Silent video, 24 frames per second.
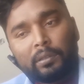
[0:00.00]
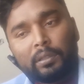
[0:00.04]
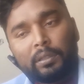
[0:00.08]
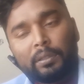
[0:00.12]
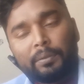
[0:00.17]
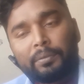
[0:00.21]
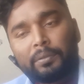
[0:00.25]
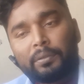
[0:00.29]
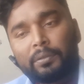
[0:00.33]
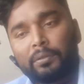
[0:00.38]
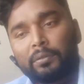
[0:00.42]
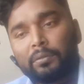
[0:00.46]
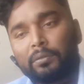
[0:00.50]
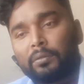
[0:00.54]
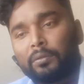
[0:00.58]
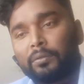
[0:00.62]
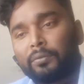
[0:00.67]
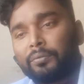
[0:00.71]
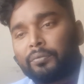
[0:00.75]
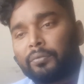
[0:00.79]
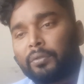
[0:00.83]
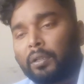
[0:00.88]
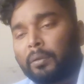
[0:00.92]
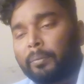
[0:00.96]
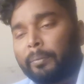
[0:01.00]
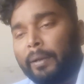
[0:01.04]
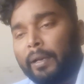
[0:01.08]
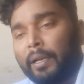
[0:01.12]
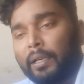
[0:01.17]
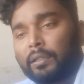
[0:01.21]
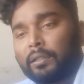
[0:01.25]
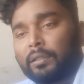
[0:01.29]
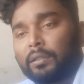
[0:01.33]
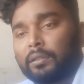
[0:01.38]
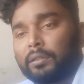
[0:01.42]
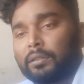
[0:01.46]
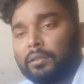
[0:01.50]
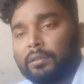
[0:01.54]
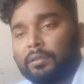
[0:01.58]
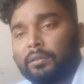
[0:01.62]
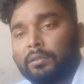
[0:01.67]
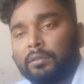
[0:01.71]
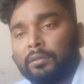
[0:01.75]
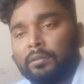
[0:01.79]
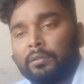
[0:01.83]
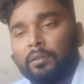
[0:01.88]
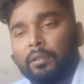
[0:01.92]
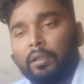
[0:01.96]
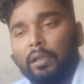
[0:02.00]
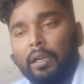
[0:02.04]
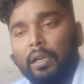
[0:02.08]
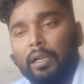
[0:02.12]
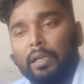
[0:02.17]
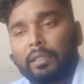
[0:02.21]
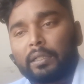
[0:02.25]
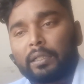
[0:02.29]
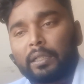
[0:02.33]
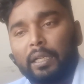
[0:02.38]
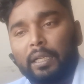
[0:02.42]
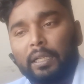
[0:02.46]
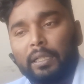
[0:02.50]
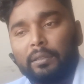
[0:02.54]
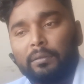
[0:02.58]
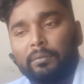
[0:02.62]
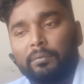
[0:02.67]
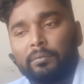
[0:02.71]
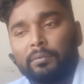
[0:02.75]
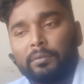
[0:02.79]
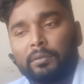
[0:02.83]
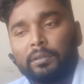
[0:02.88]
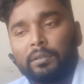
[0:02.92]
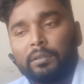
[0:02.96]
If you format the hard drive,